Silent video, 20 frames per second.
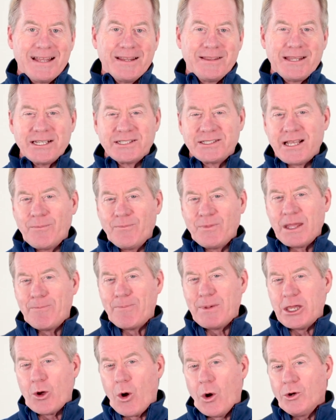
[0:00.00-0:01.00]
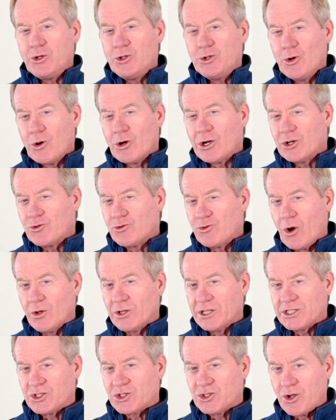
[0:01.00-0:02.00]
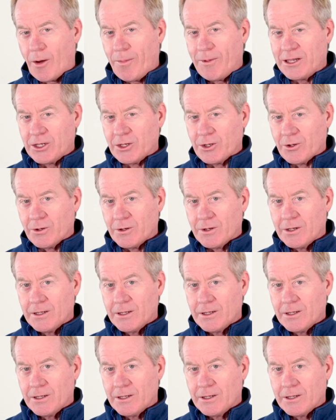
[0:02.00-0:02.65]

there's something beyond your control that's stopping you.